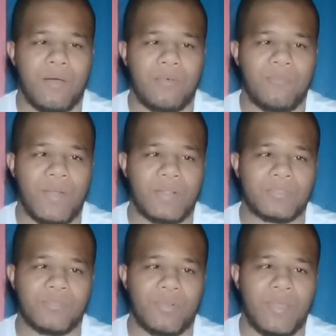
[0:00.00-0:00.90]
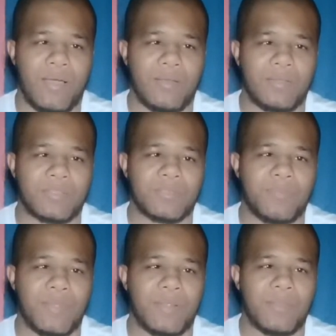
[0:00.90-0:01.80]
fighting Julianna and just
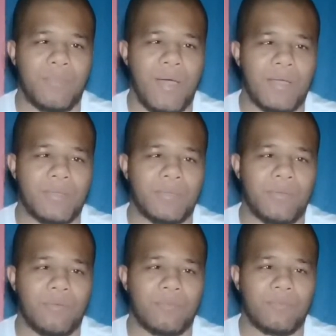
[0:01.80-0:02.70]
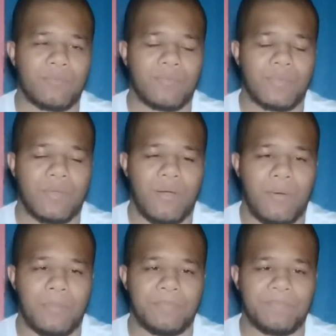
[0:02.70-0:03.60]
being in the pocket, you know.
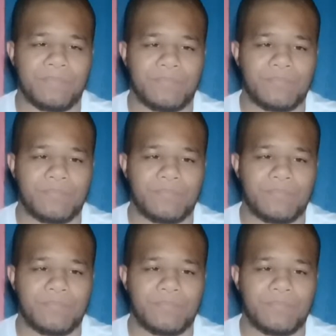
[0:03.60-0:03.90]
You